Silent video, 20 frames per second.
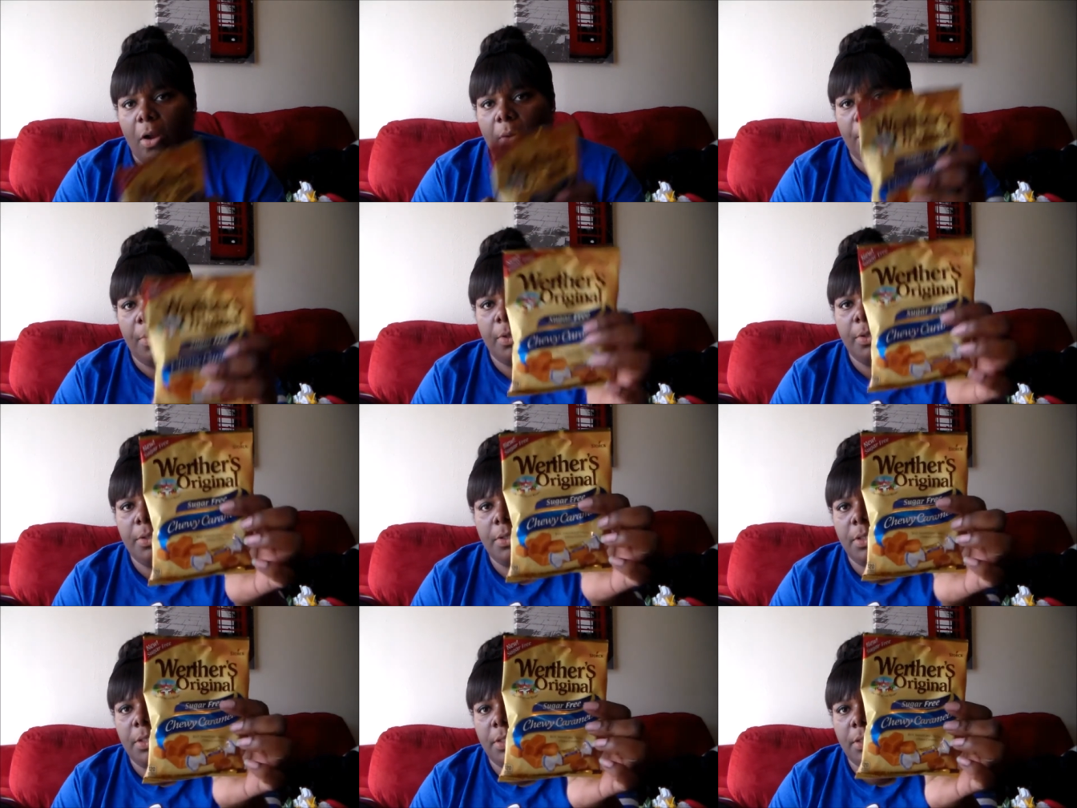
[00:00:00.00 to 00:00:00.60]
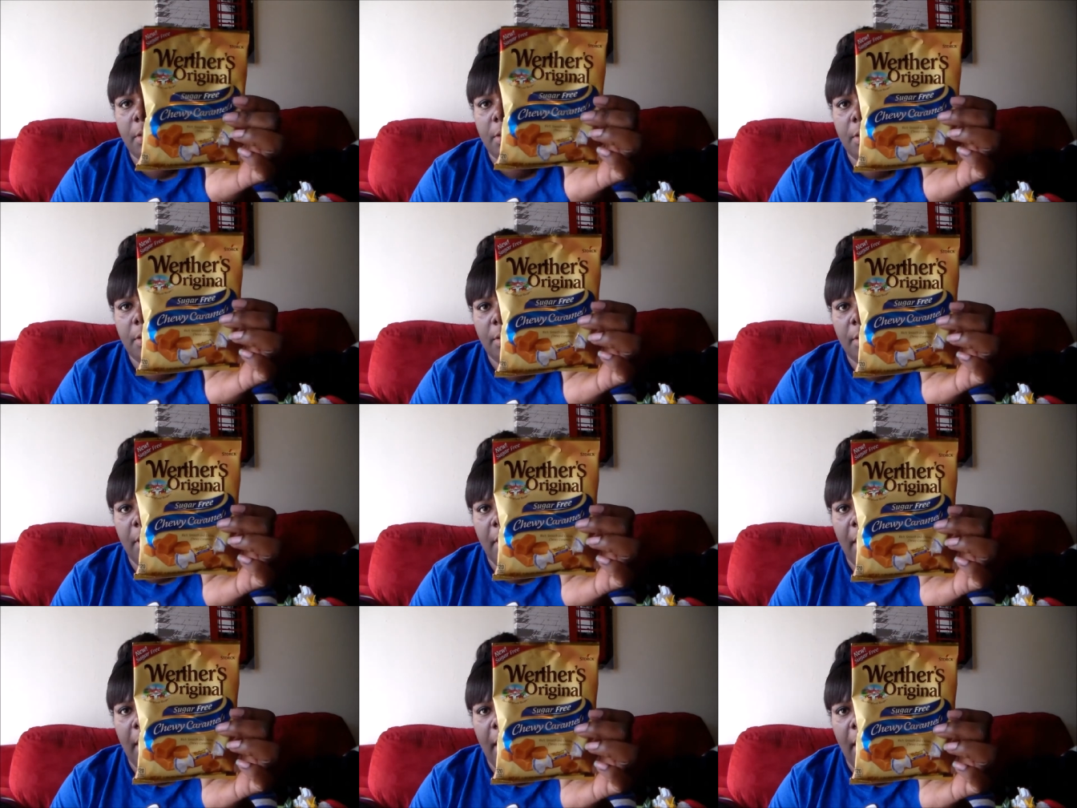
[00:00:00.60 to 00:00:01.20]
caramel.
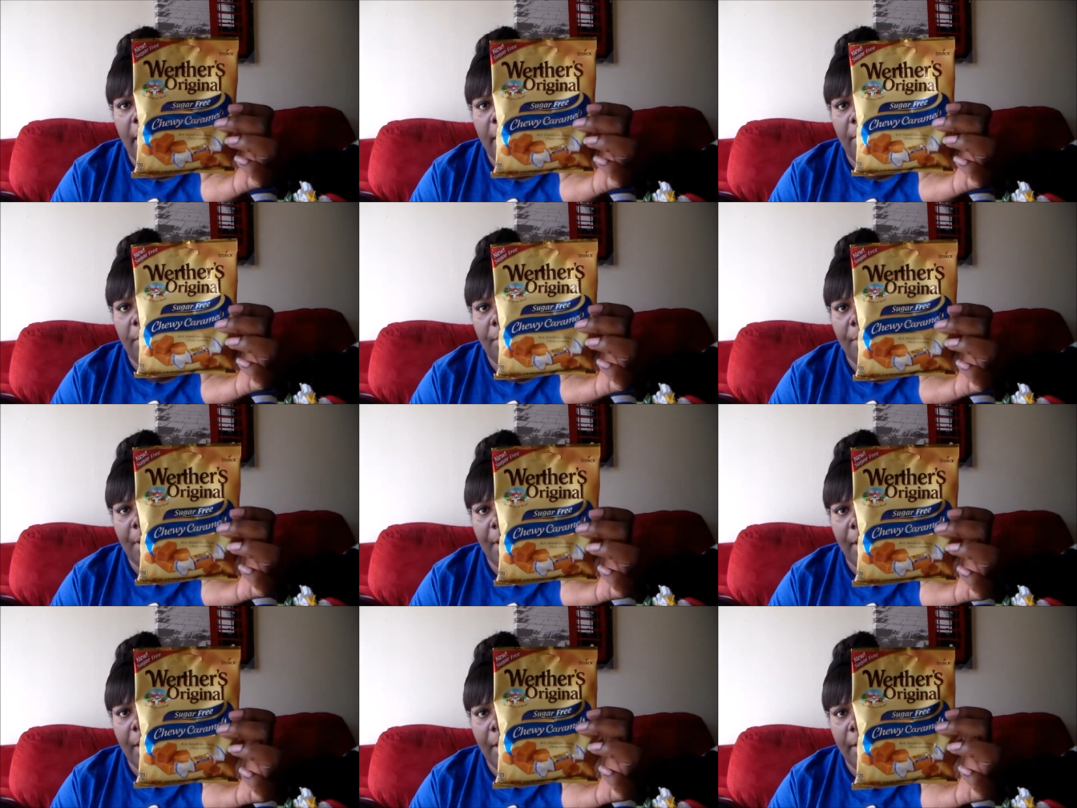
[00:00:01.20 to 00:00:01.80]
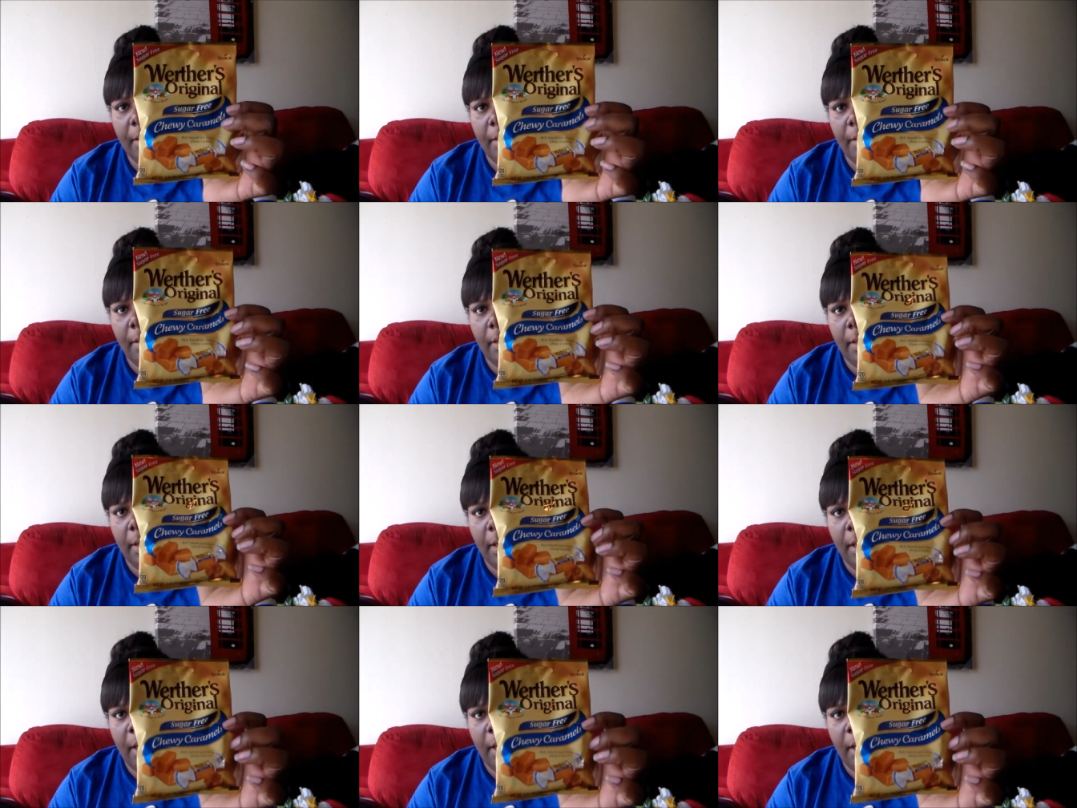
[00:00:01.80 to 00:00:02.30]
I don't eat